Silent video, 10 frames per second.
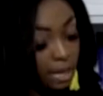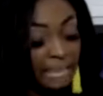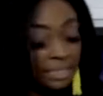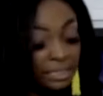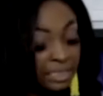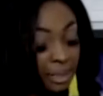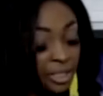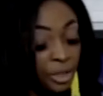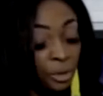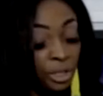And this is
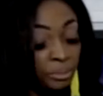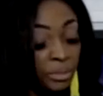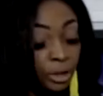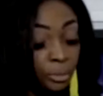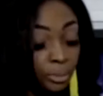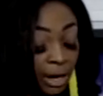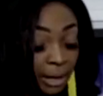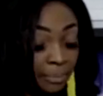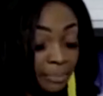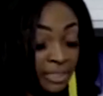something you can meal
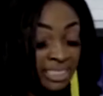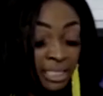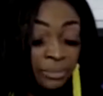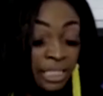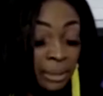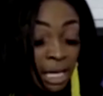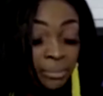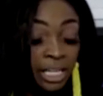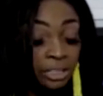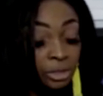prep. Sometimes I
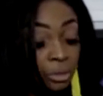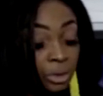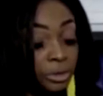make 2 or